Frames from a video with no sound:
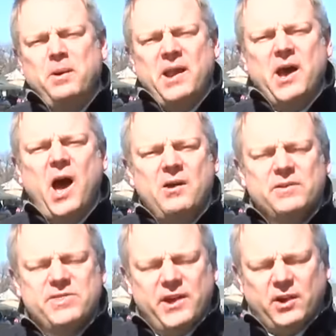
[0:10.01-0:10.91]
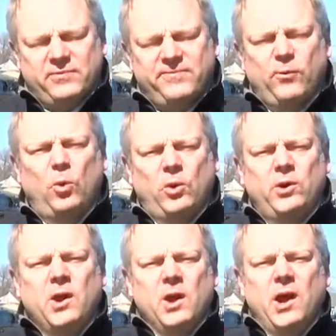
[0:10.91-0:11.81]
but uh, there are
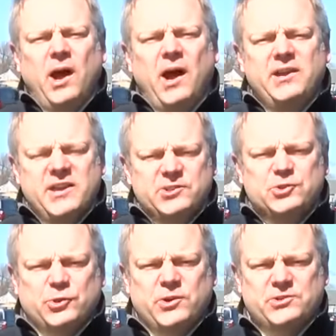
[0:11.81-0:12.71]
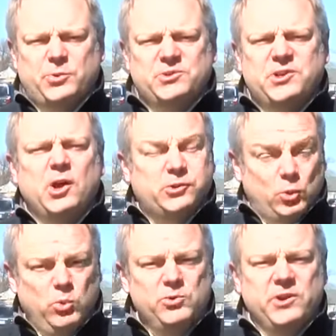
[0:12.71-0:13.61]
four uh, injured as a
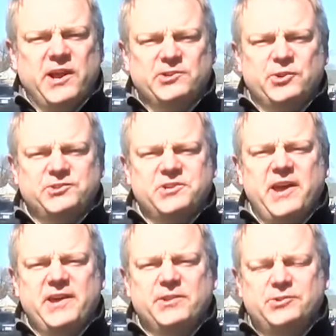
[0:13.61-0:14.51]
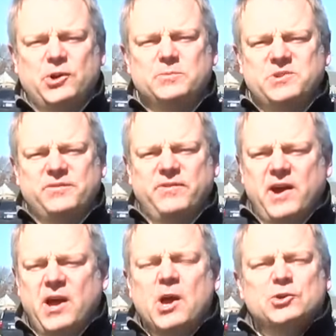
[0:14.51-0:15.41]
result, or wounded, I should say, in the terms of
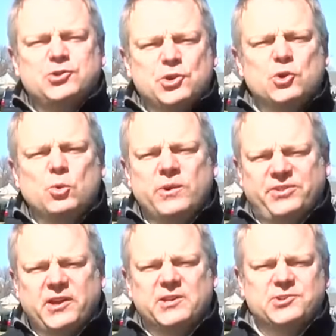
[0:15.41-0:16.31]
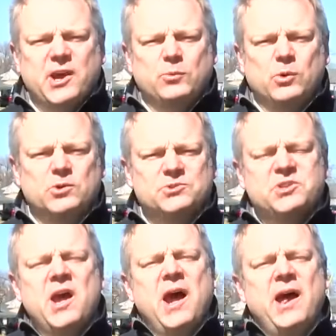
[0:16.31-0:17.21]
uh, two with gunshot
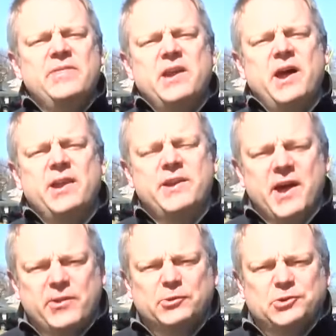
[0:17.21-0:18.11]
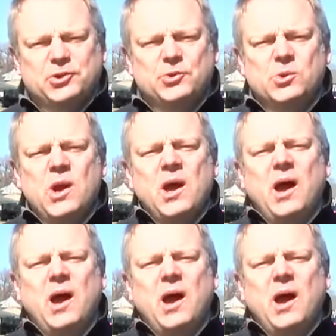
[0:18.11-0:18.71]
wounds, and then another two